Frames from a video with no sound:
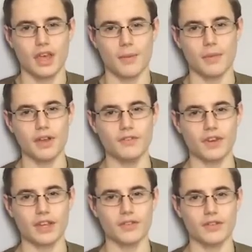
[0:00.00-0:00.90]
And my
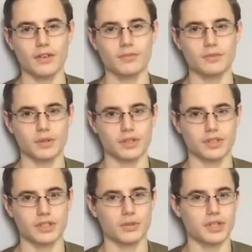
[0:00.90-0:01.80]
favourite, to
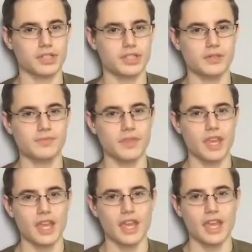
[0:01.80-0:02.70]
answer the question,
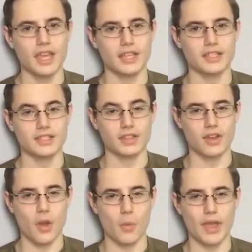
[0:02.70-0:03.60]
is
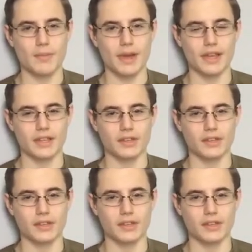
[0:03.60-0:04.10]
way back